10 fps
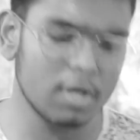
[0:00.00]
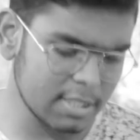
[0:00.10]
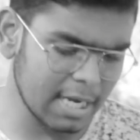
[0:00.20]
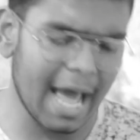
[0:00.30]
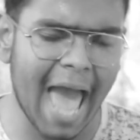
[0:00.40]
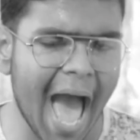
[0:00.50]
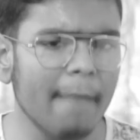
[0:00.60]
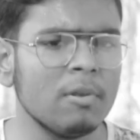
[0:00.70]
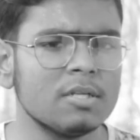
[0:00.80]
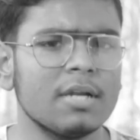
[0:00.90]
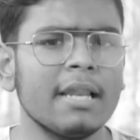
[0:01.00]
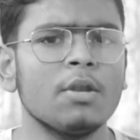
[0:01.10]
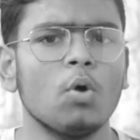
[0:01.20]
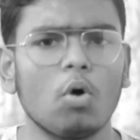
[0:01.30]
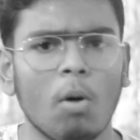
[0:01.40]
days, and I have literally
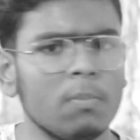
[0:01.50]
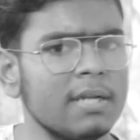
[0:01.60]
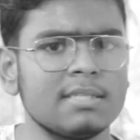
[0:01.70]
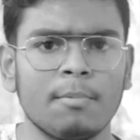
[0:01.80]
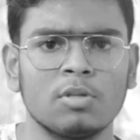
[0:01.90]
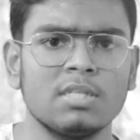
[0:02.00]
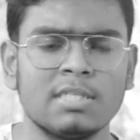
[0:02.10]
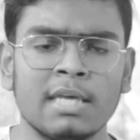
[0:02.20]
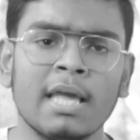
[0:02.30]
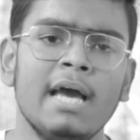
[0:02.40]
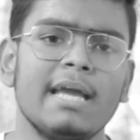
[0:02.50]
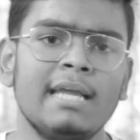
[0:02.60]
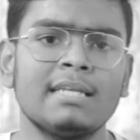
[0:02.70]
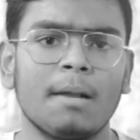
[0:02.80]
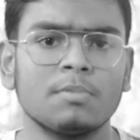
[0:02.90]
no complaints about this thing
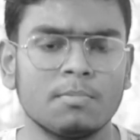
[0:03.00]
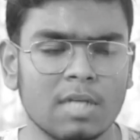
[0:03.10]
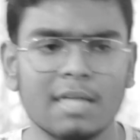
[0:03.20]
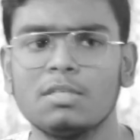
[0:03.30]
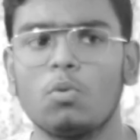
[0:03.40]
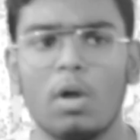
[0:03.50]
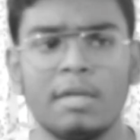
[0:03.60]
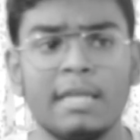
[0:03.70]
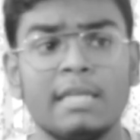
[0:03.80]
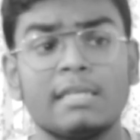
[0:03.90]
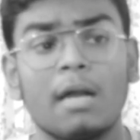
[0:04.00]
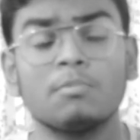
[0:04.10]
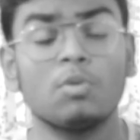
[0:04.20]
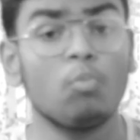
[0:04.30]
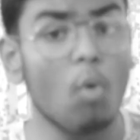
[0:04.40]
in terms of charging quality, in
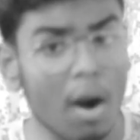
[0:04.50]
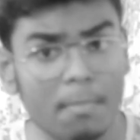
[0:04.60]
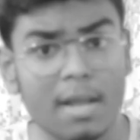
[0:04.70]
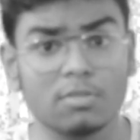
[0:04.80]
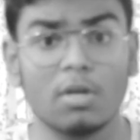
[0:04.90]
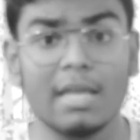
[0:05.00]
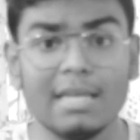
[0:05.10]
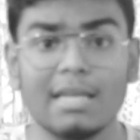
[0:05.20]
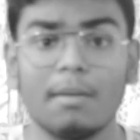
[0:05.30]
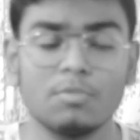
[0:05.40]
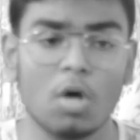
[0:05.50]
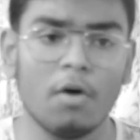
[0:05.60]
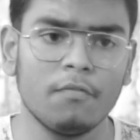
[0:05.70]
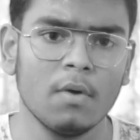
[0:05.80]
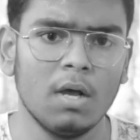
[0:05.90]
terms of warmness, or in terms
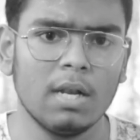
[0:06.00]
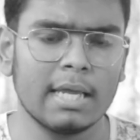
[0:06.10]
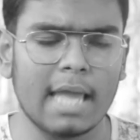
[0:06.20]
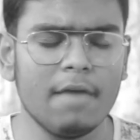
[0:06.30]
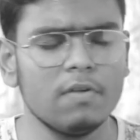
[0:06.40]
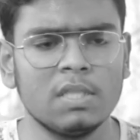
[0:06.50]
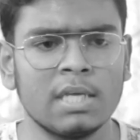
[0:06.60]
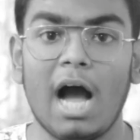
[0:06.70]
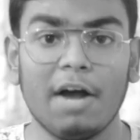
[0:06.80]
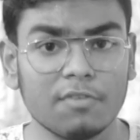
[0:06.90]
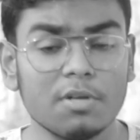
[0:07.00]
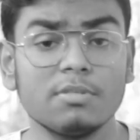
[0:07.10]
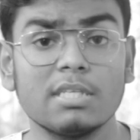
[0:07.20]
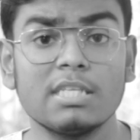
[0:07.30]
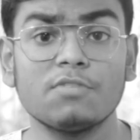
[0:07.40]
of like everything. After
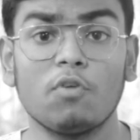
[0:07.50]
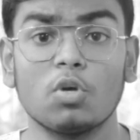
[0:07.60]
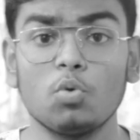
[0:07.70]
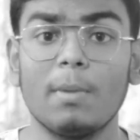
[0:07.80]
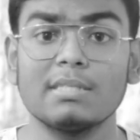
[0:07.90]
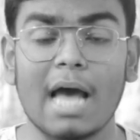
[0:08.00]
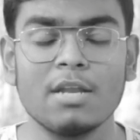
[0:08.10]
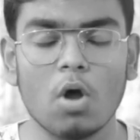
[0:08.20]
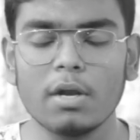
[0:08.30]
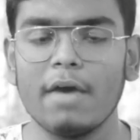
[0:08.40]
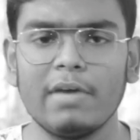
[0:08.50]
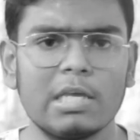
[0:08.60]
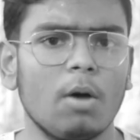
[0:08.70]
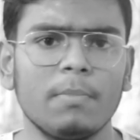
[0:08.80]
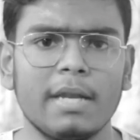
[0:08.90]
using this for 2 months, I don't have
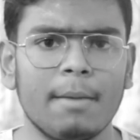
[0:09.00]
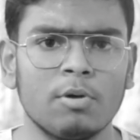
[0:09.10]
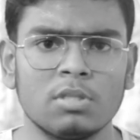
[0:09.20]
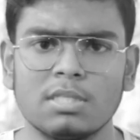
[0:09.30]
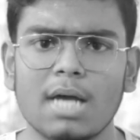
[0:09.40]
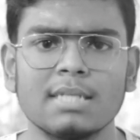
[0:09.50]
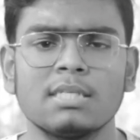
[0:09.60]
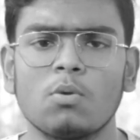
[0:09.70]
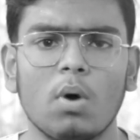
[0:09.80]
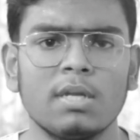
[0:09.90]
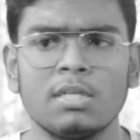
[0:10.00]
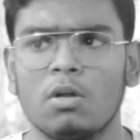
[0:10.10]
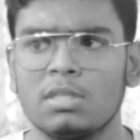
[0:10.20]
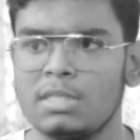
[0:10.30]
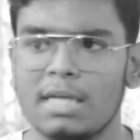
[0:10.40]
any complaint about the charging quality
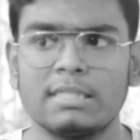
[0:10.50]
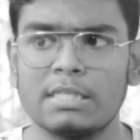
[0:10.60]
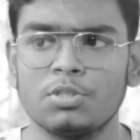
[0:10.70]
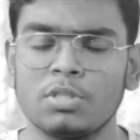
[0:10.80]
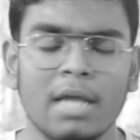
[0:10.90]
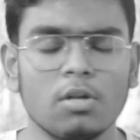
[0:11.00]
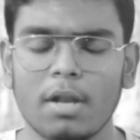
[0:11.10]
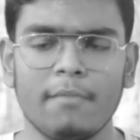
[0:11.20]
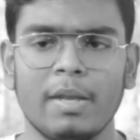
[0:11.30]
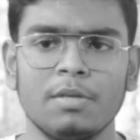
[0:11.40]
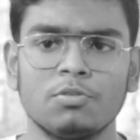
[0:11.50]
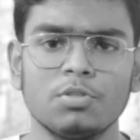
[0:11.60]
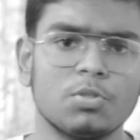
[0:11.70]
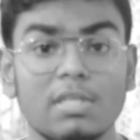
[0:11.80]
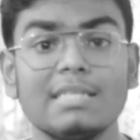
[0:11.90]
or charging issues. I don't have any
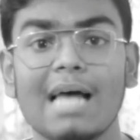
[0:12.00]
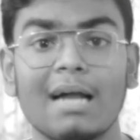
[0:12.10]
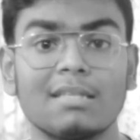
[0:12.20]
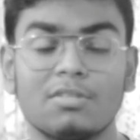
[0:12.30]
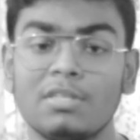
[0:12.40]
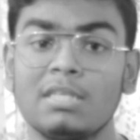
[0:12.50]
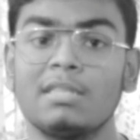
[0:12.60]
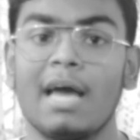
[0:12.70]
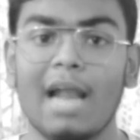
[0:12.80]
issues. So these are the 3 things that